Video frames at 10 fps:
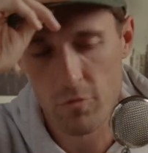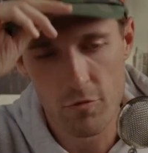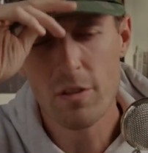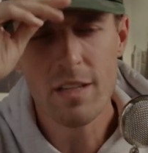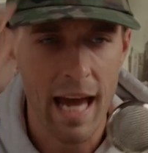
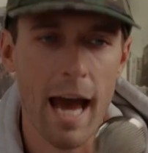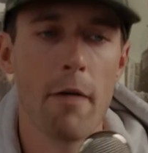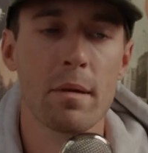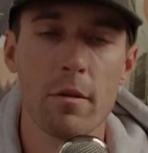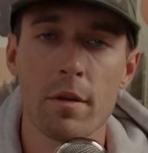really
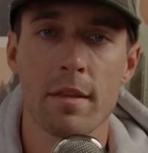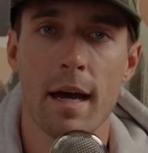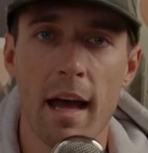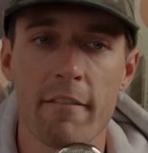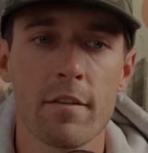happy with
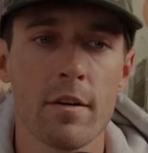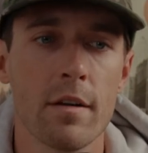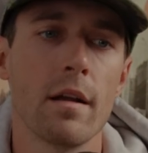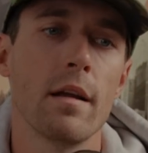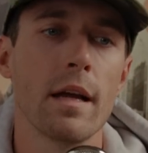that effort.
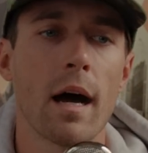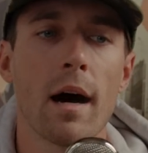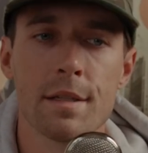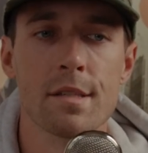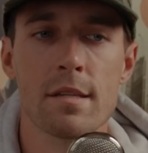
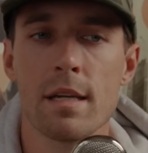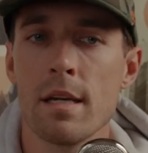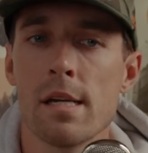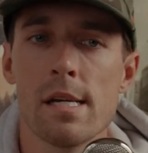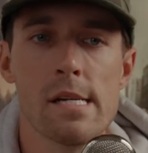
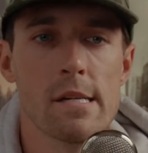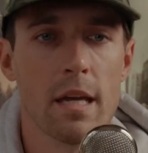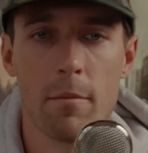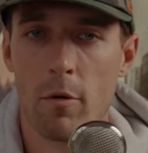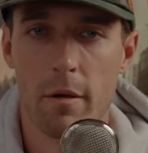Honestly,
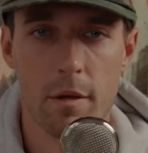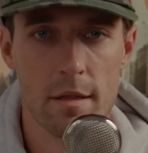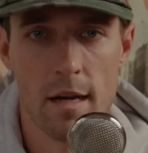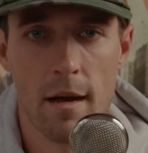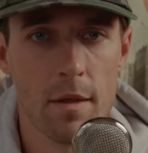came away with a
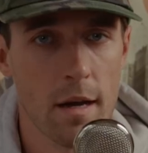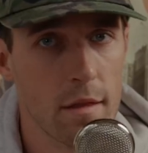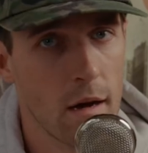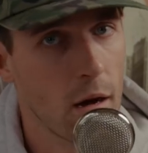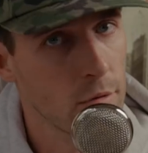time that I
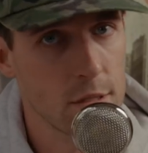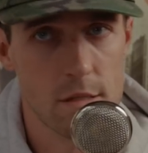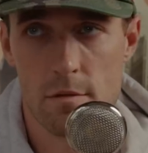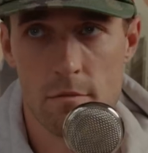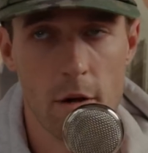thought
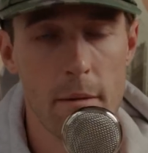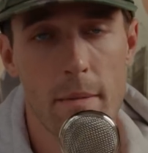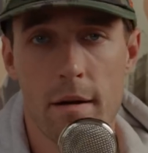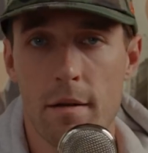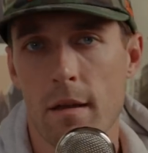was way
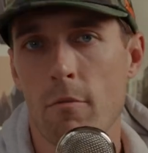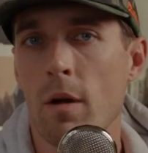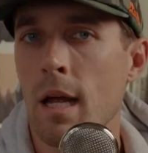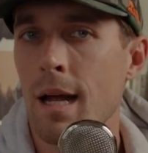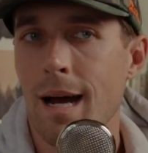better than
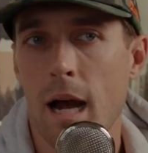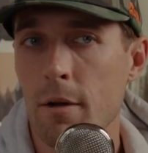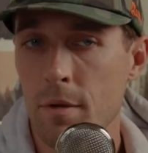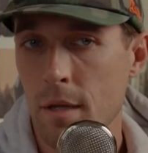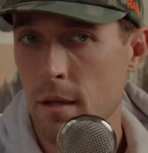I
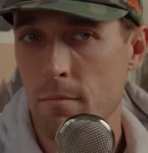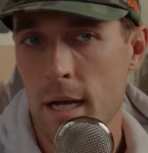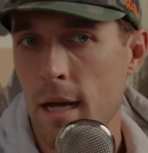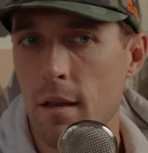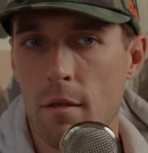really in my
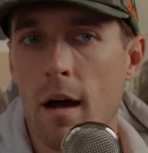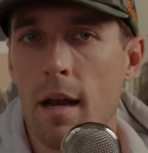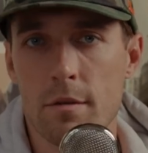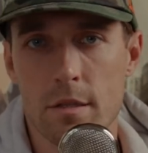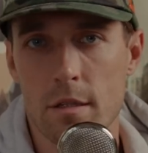head thought
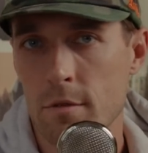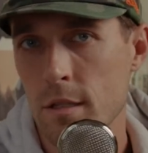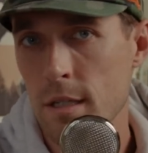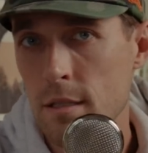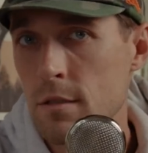I was going to
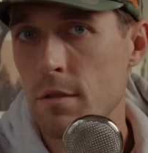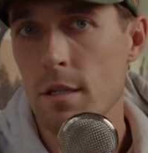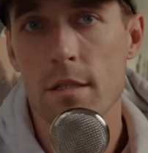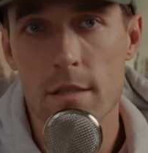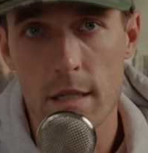run like a
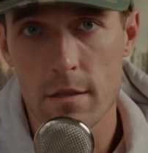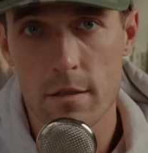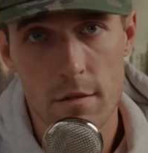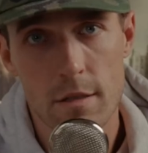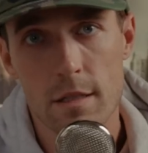2:36 or
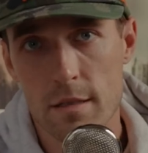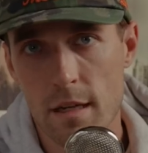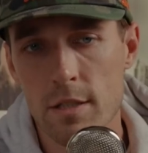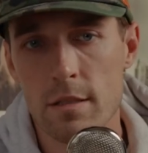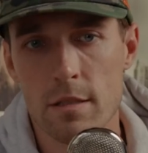
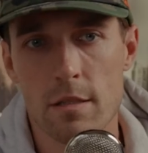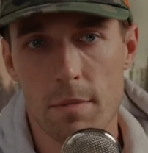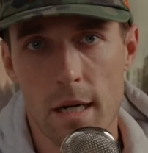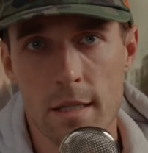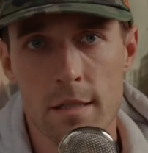2:37, to
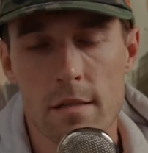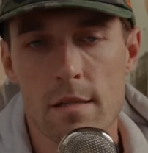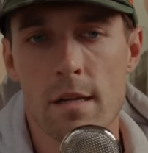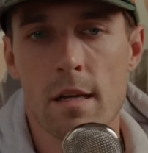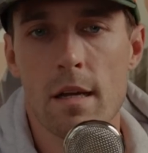be
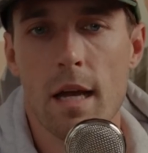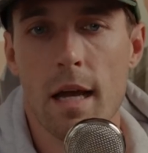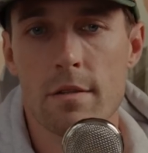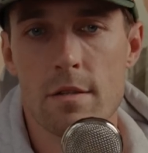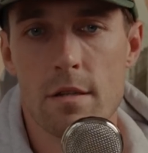honest.
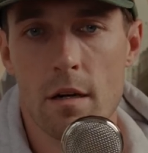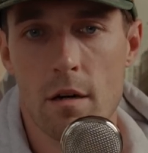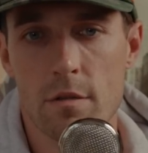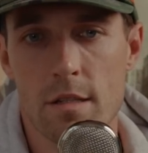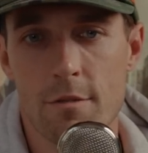And
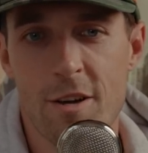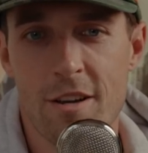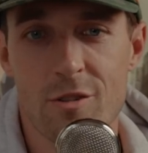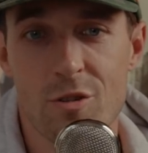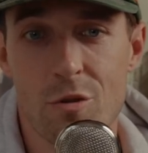so to run
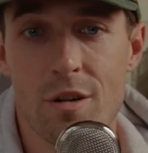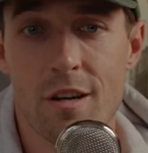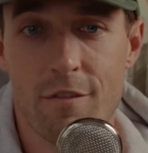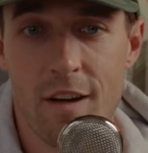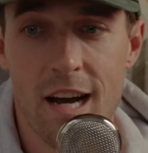under
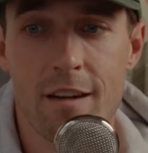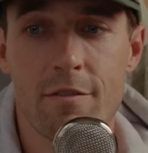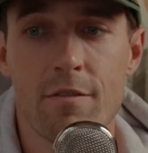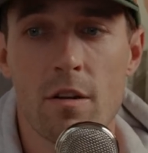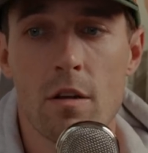
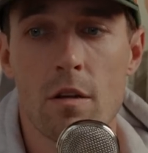2:35